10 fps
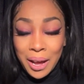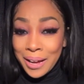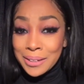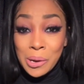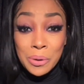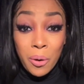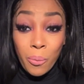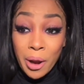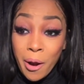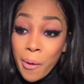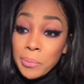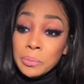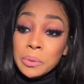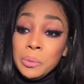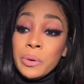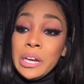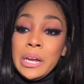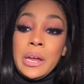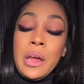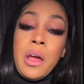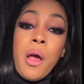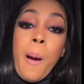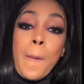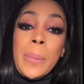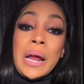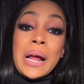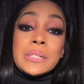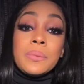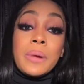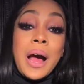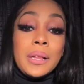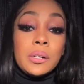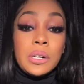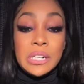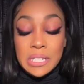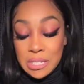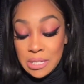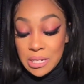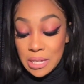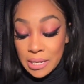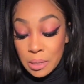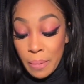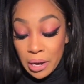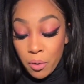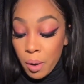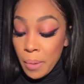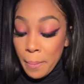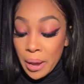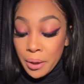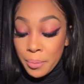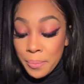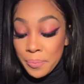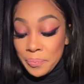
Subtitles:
I don't know where we went, but I got some collard greens that taste like somebody grandma made them.